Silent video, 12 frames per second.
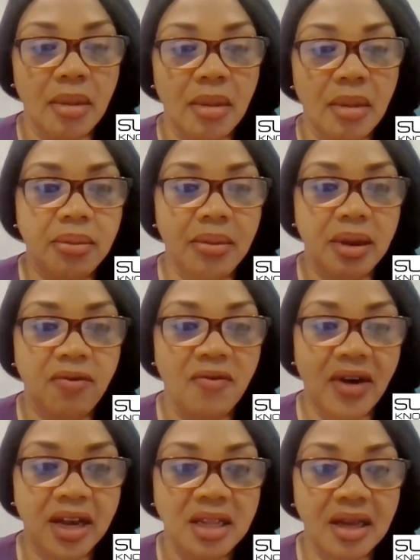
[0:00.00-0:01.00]
when
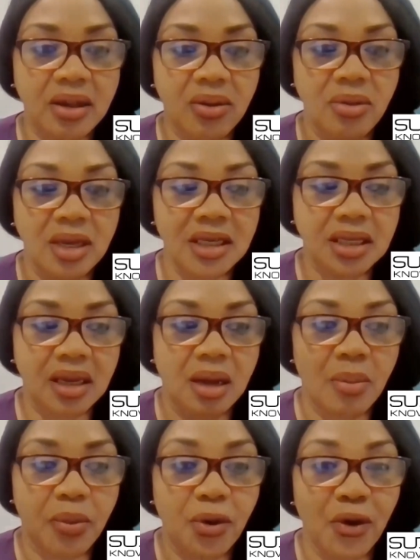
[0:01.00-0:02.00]
I invited to this
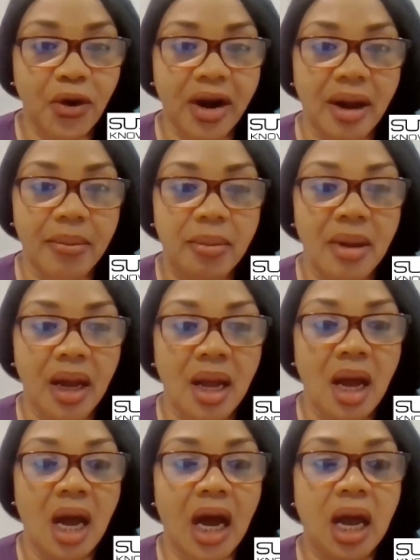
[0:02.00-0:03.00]
program,
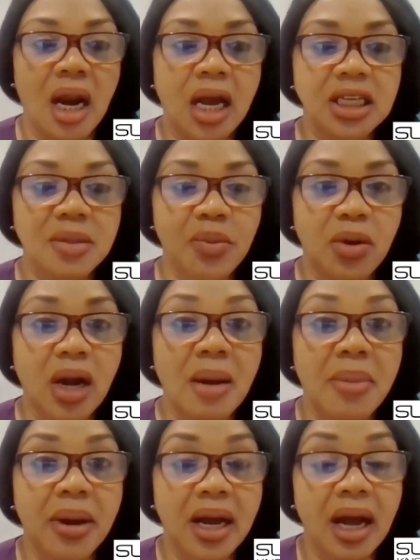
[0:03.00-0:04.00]
and I spoke
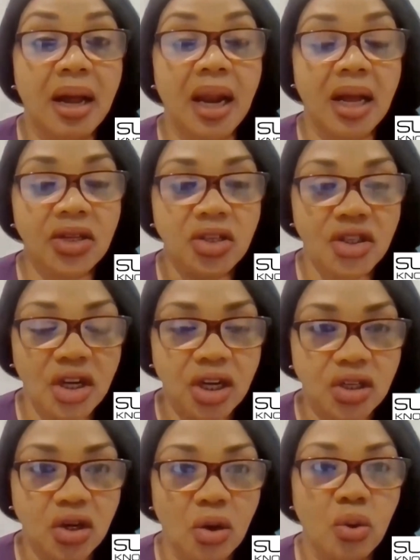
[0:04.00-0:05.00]
about a
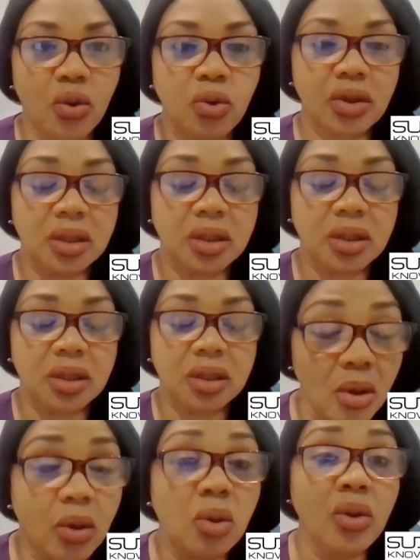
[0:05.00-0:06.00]
judge who
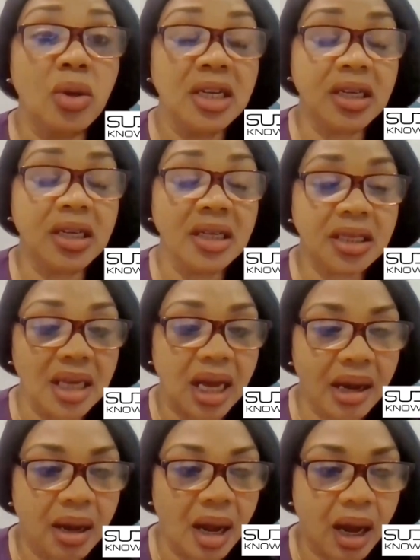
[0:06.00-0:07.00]
is
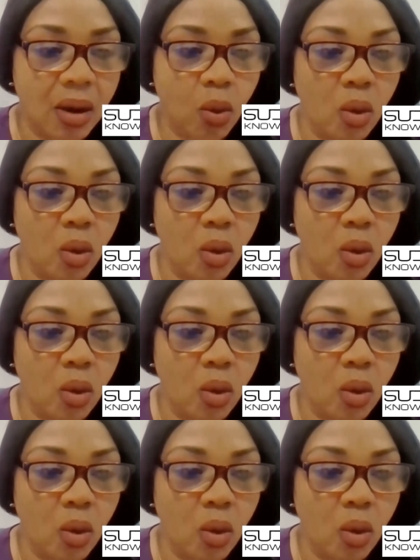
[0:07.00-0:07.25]
a